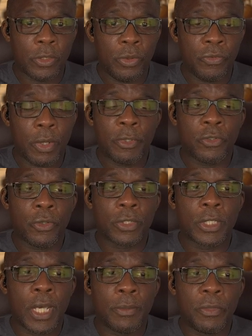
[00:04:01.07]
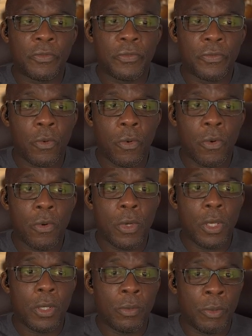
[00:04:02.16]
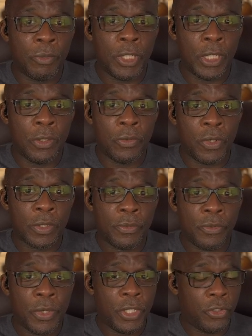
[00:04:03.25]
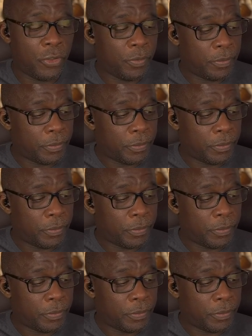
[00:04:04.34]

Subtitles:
We've come across that before when we did respiration.